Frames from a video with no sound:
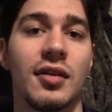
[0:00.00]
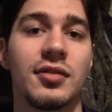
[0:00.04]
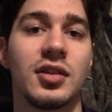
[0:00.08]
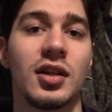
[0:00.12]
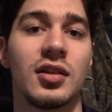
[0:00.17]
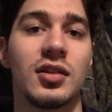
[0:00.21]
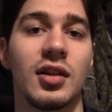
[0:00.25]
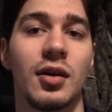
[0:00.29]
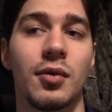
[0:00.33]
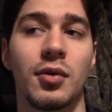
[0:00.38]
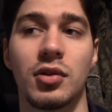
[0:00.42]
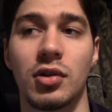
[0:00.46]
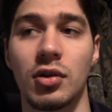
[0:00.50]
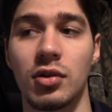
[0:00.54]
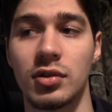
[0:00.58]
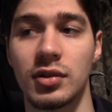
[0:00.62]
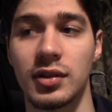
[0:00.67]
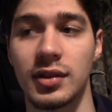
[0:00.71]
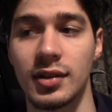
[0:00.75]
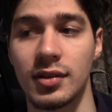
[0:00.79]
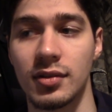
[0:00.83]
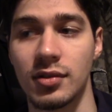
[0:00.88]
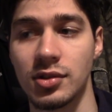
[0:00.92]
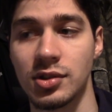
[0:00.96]
done that with
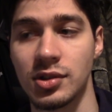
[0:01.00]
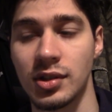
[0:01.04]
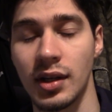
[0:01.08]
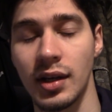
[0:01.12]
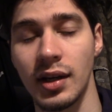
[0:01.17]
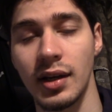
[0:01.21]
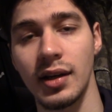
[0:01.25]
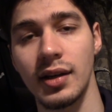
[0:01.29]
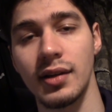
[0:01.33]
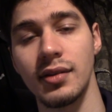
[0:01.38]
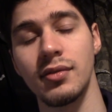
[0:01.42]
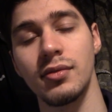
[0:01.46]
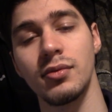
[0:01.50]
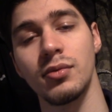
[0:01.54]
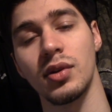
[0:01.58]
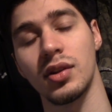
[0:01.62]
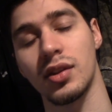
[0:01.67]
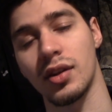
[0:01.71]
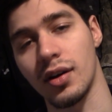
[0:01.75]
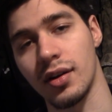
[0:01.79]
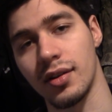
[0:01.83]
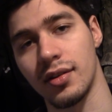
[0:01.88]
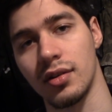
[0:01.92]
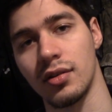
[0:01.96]
Old English and
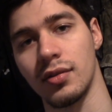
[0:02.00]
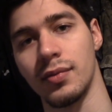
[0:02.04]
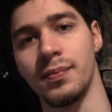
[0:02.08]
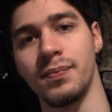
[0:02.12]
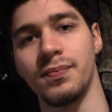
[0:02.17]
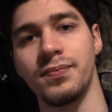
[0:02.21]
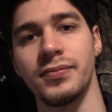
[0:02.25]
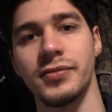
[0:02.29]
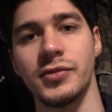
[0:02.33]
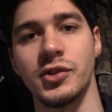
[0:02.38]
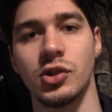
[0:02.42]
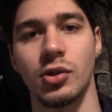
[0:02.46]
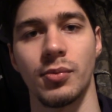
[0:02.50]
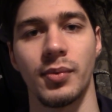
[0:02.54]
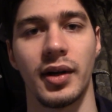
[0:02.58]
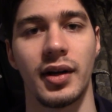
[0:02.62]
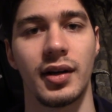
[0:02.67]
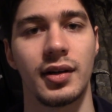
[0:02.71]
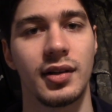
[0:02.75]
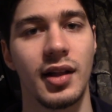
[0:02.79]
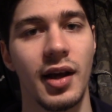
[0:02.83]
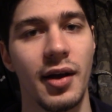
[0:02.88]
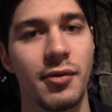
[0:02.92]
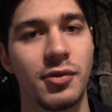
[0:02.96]
with other
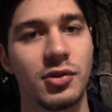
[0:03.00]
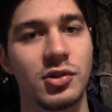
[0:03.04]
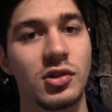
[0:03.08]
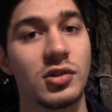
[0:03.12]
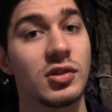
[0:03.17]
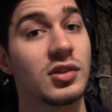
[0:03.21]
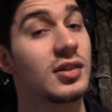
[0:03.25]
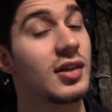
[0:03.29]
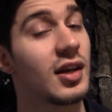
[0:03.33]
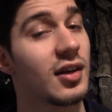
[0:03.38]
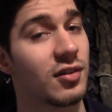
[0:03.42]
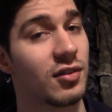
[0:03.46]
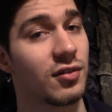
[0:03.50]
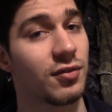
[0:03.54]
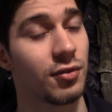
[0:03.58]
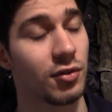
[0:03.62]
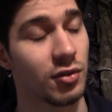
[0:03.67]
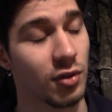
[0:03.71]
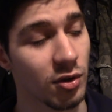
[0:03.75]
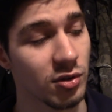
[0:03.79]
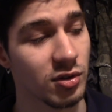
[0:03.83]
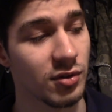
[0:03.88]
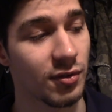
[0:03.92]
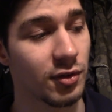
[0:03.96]
Germanic languages. Yes, for
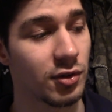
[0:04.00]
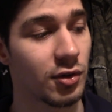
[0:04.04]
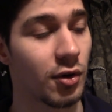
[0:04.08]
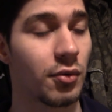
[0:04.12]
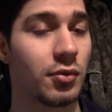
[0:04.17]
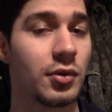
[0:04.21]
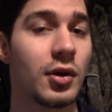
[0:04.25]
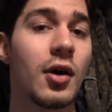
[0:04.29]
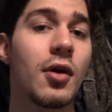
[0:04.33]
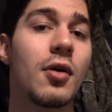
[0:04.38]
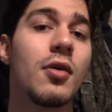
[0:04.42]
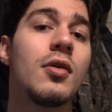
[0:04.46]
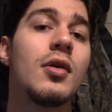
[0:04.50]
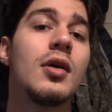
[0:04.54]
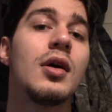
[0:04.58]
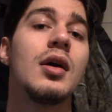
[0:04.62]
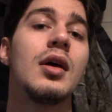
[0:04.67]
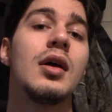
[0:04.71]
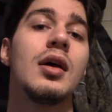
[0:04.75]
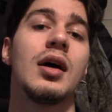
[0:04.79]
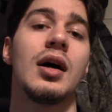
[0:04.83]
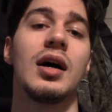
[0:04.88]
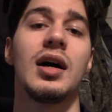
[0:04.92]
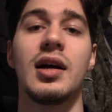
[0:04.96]
those of you who don't know,
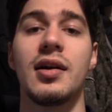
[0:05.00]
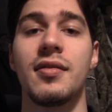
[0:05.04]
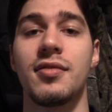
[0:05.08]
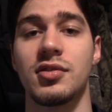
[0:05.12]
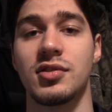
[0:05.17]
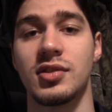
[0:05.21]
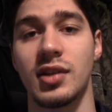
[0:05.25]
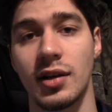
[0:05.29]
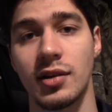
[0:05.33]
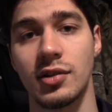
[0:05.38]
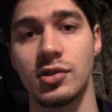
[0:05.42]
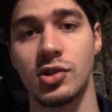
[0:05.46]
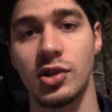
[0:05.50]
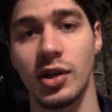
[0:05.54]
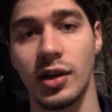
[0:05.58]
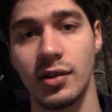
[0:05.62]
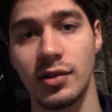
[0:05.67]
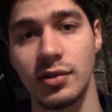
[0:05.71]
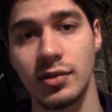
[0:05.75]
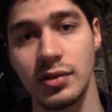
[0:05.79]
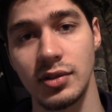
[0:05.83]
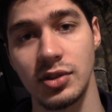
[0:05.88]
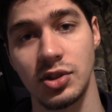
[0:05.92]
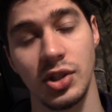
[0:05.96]
I have a second
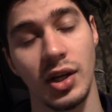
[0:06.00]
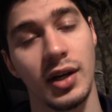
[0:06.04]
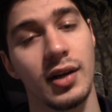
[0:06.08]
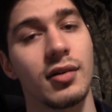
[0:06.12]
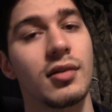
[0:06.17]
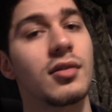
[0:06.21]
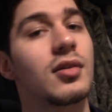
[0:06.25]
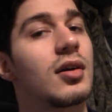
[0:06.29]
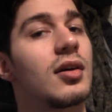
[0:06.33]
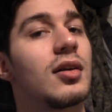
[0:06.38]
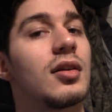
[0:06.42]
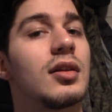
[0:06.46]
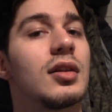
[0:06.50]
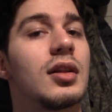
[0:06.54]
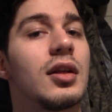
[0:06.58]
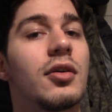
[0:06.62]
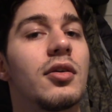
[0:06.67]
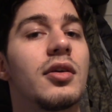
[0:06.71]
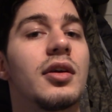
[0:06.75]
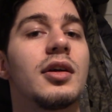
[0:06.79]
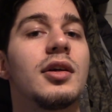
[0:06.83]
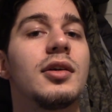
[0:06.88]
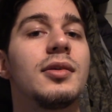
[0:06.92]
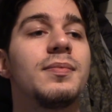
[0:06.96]
channel called
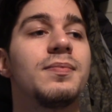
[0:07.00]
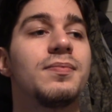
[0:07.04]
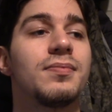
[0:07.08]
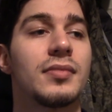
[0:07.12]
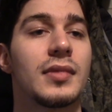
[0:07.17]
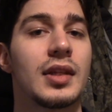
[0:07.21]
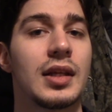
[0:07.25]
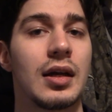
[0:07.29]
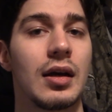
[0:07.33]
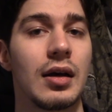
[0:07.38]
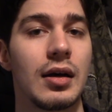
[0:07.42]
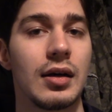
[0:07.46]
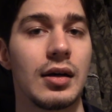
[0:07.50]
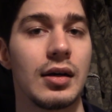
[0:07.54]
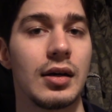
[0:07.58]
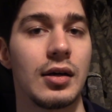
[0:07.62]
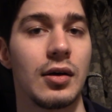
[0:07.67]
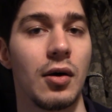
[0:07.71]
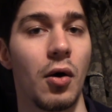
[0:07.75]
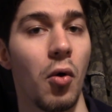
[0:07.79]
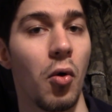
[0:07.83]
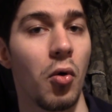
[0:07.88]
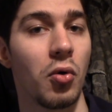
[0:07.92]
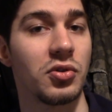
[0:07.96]
Learning
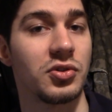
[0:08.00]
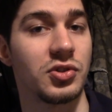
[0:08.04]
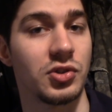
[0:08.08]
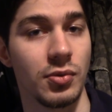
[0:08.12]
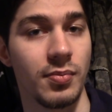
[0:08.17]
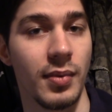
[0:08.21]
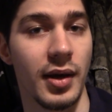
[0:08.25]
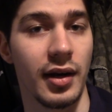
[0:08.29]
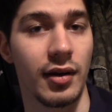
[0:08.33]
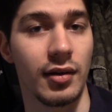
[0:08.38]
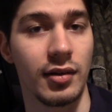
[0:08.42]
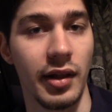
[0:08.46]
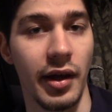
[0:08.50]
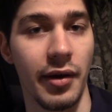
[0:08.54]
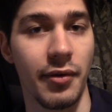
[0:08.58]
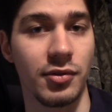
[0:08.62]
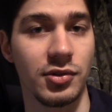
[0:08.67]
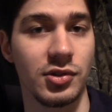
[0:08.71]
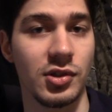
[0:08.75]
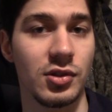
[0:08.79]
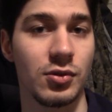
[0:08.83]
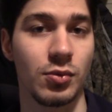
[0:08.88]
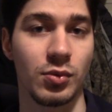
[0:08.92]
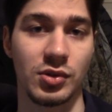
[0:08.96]
Old Germanic
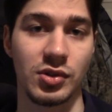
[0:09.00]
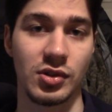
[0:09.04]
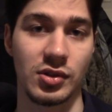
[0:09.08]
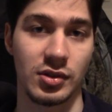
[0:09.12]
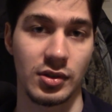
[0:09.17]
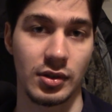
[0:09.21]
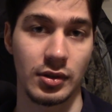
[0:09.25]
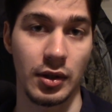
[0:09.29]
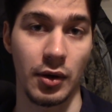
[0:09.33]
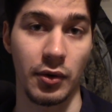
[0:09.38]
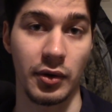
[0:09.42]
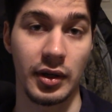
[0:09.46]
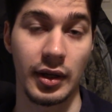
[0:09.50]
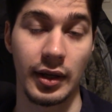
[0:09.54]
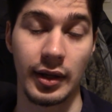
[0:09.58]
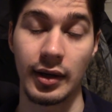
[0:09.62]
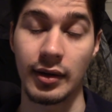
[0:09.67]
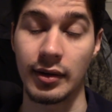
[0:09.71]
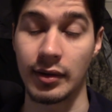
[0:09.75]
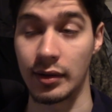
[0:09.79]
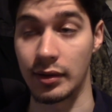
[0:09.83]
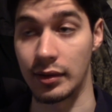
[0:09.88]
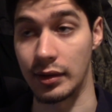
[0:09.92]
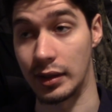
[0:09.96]
Languages, which is
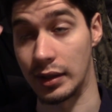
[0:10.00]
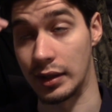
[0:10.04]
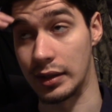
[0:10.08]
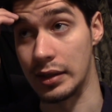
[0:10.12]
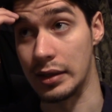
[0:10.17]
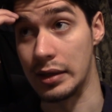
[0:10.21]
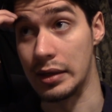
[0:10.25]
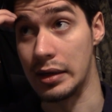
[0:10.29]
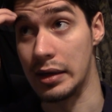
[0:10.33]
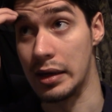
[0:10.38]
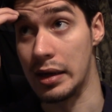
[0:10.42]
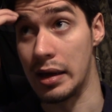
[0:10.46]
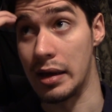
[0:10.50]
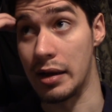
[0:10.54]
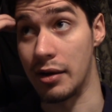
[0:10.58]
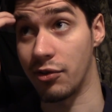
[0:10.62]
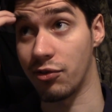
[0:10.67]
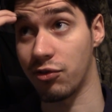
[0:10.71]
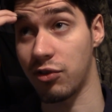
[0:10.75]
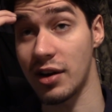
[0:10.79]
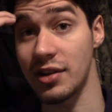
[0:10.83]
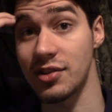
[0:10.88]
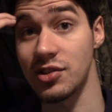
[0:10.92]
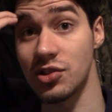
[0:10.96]
located in the
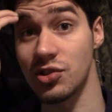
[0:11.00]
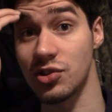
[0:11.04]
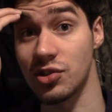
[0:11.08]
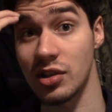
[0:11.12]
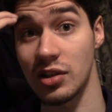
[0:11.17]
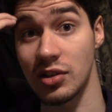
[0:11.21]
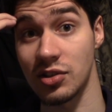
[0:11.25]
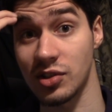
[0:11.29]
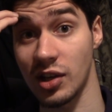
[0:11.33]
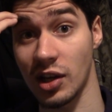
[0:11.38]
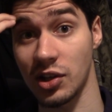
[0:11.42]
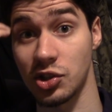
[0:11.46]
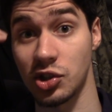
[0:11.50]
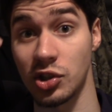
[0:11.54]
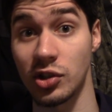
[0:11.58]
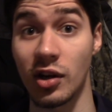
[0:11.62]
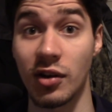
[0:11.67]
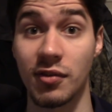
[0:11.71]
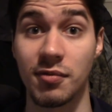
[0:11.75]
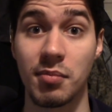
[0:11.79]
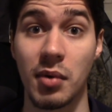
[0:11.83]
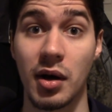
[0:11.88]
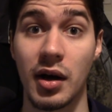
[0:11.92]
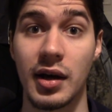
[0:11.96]
Friends section
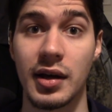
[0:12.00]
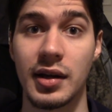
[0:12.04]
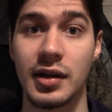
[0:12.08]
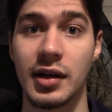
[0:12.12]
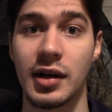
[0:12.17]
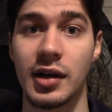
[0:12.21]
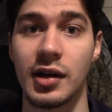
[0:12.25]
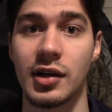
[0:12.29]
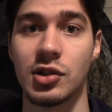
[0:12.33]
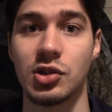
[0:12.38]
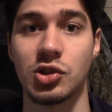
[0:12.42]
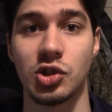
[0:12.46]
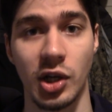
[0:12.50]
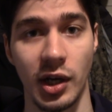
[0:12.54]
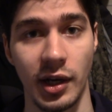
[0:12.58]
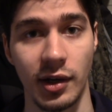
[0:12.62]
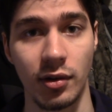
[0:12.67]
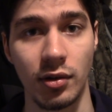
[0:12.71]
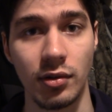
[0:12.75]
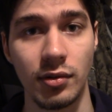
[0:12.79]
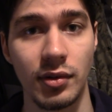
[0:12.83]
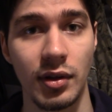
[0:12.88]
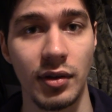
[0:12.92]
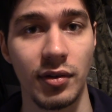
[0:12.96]
of my
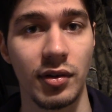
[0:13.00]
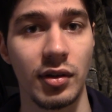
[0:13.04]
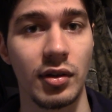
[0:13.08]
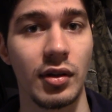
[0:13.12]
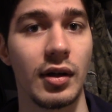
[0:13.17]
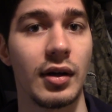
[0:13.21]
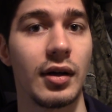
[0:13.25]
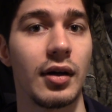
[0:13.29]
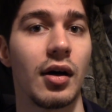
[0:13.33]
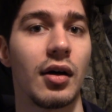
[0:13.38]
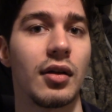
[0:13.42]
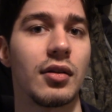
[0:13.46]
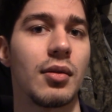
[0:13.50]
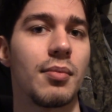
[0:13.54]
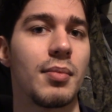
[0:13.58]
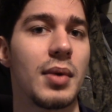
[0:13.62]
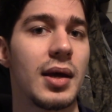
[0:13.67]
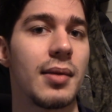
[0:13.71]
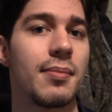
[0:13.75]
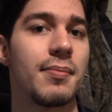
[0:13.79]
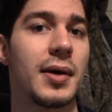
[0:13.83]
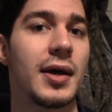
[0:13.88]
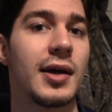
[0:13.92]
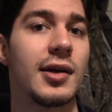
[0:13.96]
channel, on the
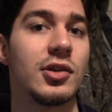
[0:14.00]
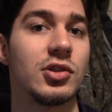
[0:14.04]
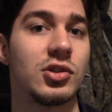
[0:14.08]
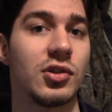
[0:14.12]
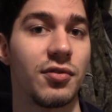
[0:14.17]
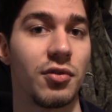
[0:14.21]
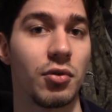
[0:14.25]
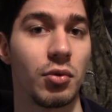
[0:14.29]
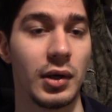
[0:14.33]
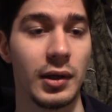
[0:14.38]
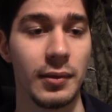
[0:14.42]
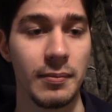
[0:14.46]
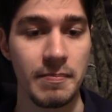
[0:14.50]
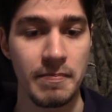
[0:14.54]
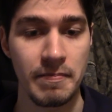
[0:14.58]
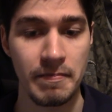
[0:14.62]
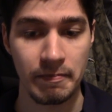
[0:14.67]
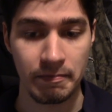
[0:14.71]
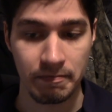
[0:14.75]
main page, if you will.